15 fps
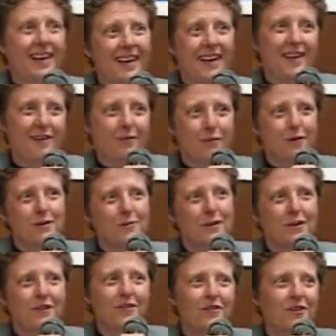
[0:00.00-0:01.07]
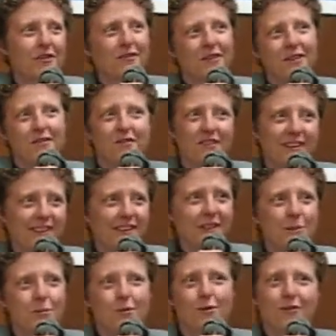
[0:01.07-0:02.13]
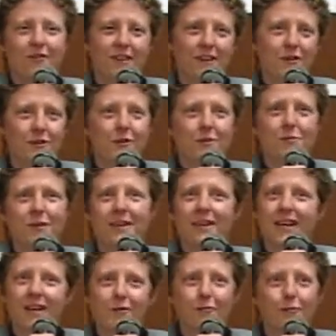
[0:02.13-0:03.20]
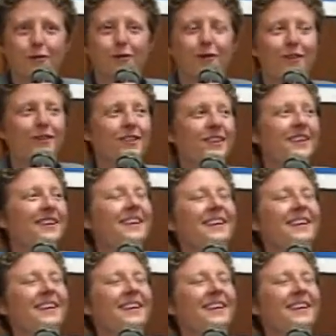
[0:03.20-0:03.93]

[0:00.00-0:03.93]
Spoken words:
I have worked with conservatives and liberals and urban and rural.